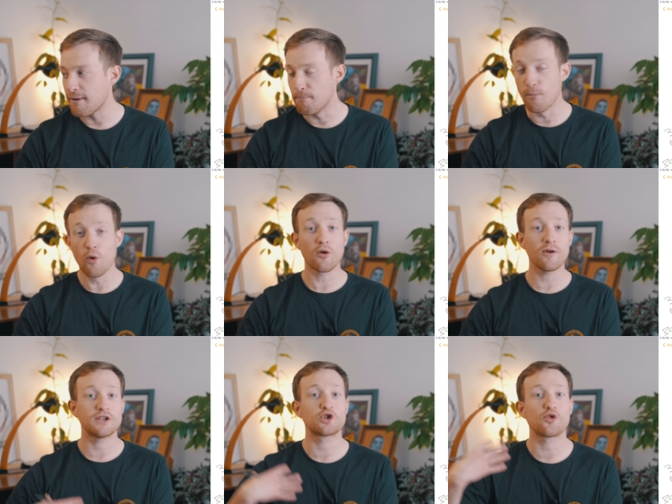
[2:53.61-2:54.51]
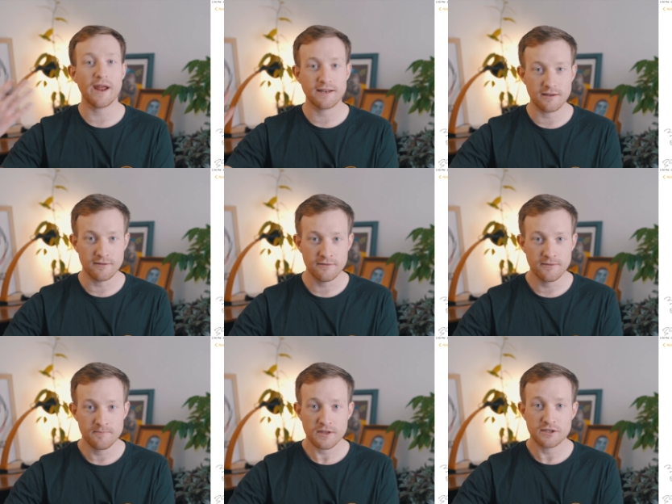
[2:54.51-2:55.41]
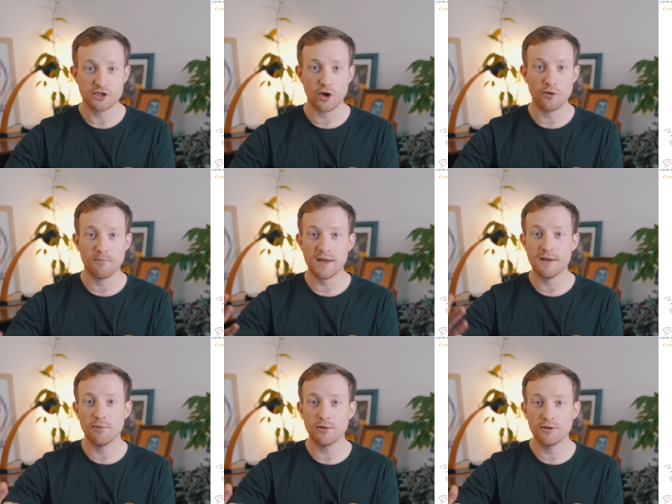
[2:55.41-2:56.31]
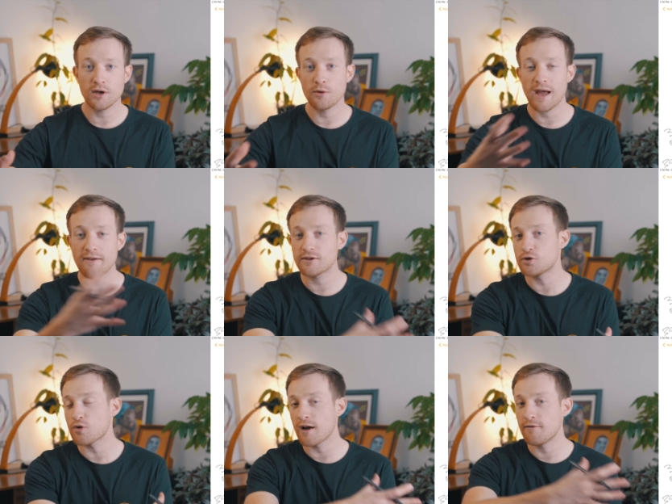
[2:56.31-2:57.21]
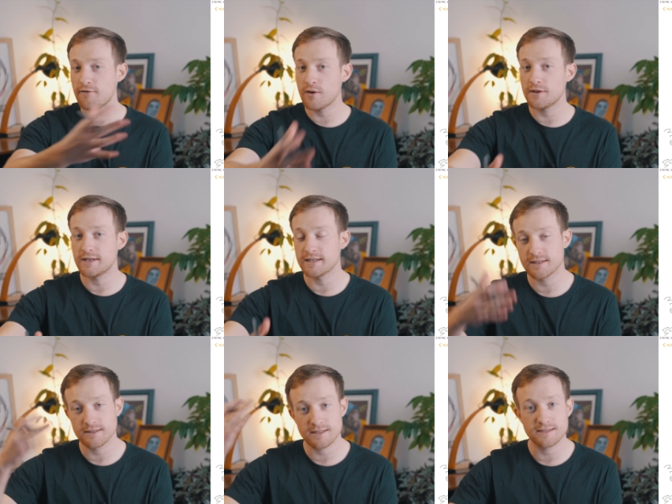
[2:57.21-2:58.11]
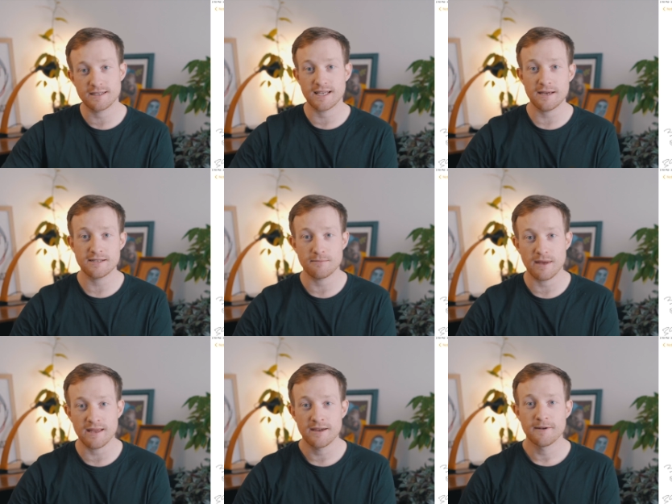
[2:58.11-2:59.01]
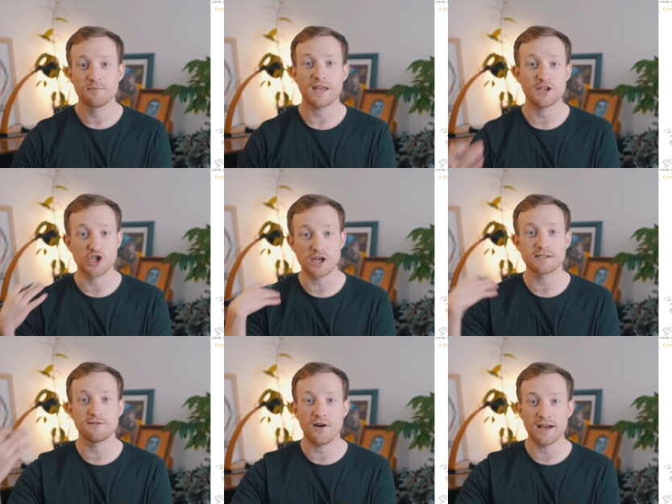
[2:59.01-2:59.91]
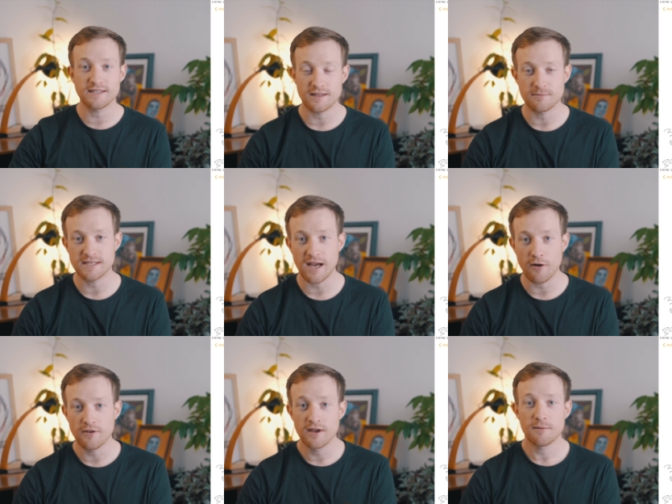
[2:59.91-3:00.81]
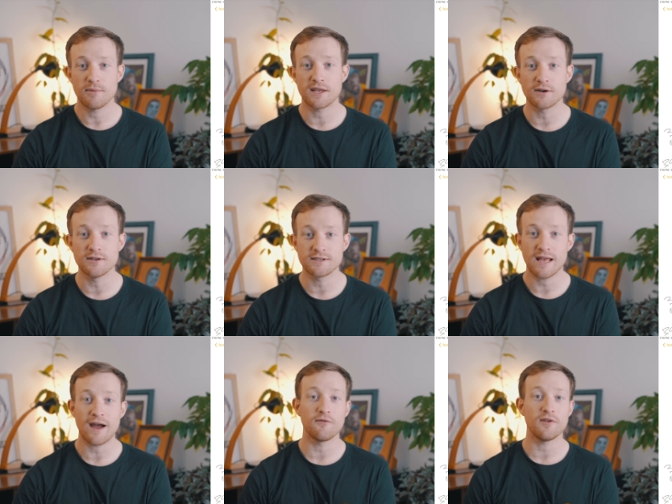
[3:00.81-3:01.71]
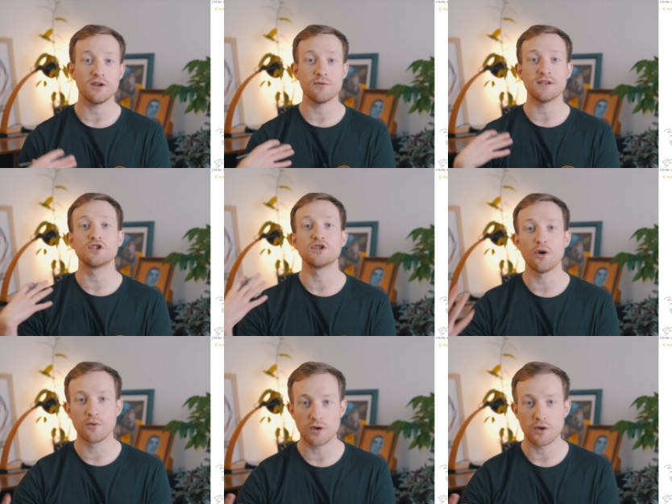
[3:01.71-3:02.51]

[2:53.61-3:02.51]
more attractive so people who have to drive further distances to get to me can justify it to themselves, because our venue is so